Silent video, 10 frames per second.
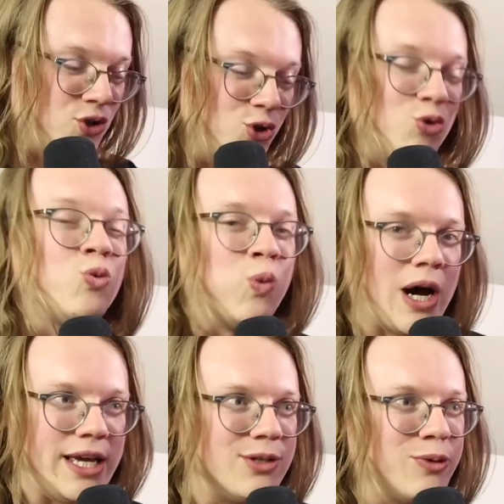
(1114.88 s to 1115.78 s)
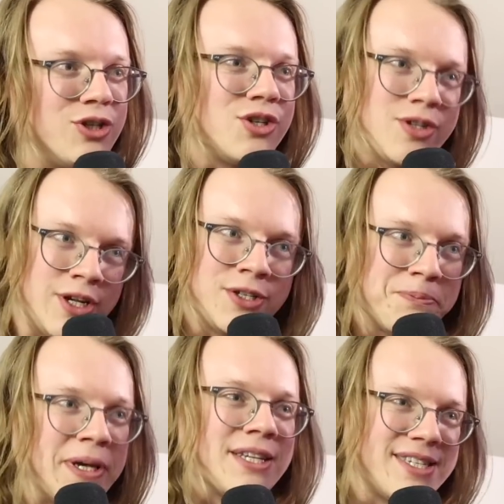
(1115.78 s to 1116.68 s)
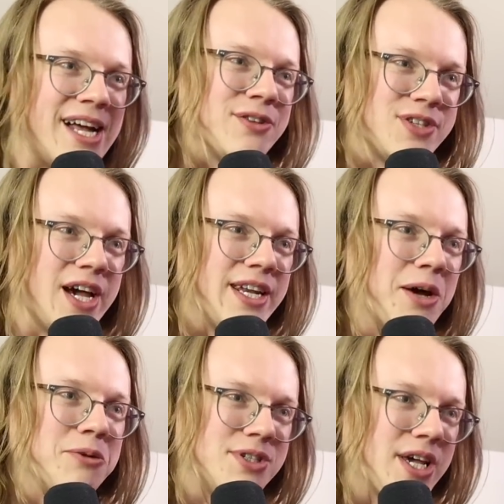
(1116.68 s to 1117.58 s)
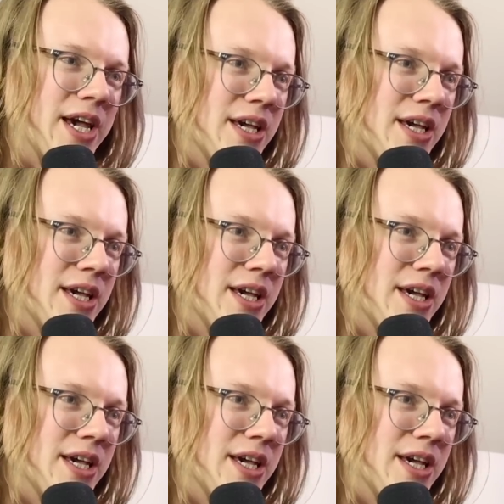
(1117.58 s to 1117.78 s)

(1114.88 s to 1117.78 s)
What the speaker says: 2 white, which is its biggest downside, I would say.